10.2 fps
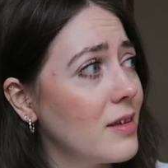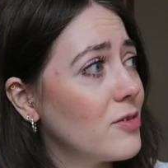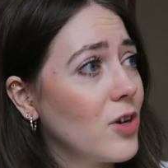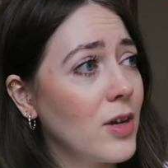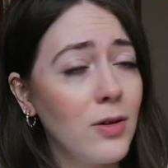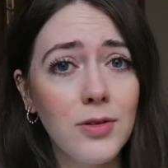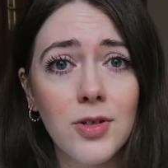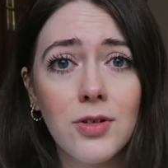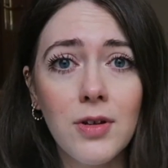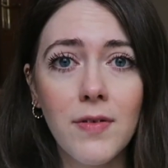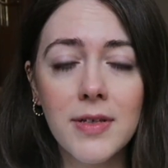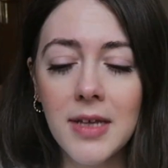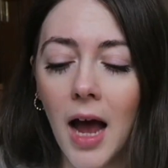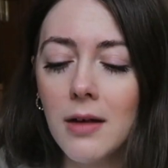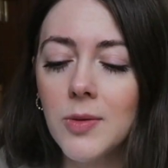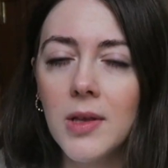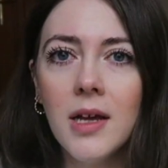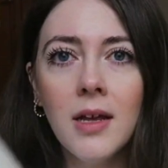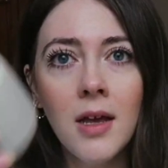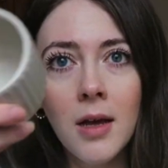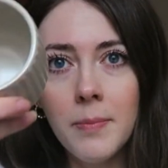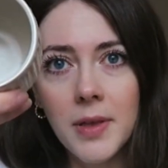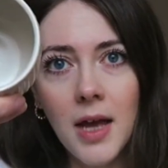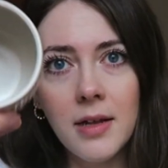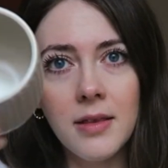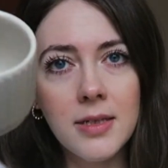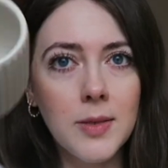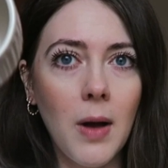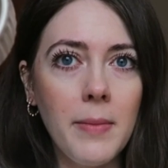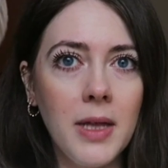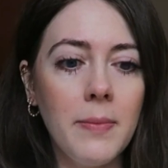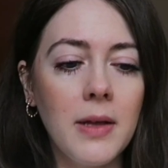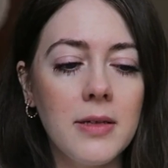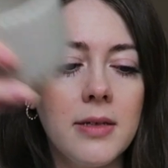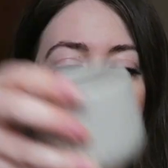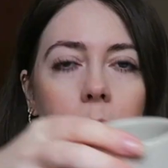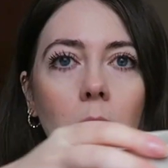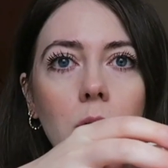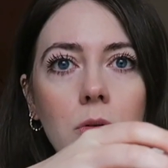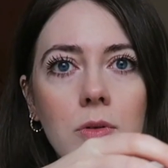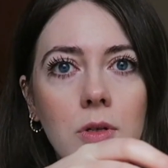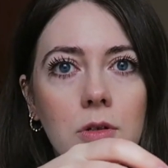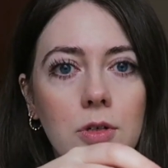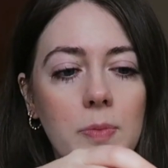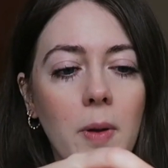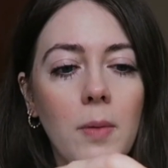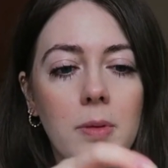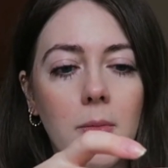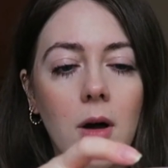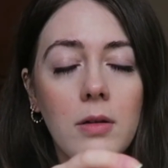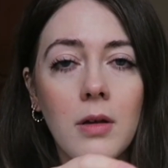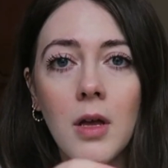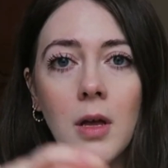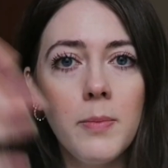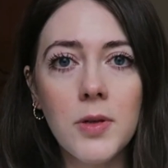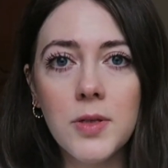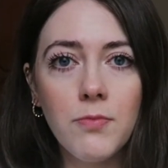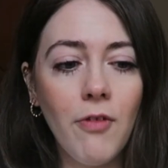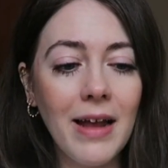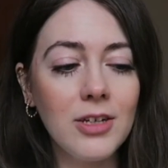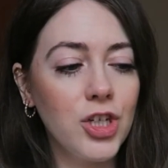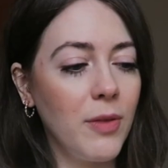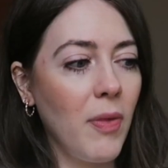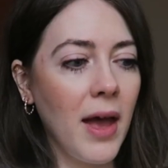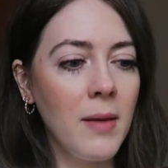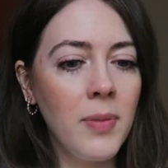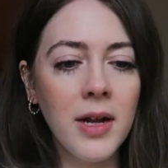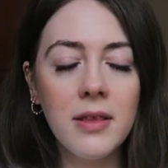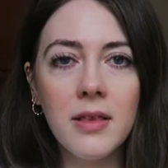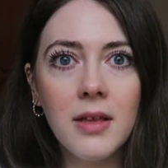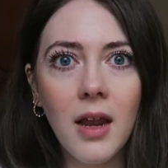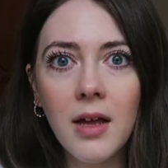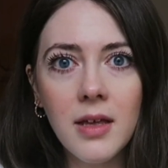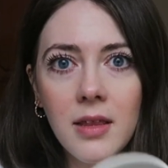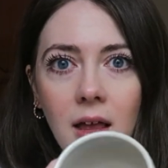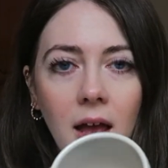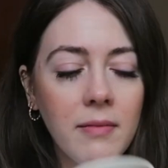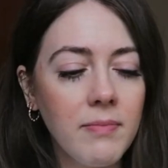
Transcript: Try not to destroy the rest of your house with it. But then this is what I mean about these little bowls. You can just plop them on, put some relish in there, put anything you like in there.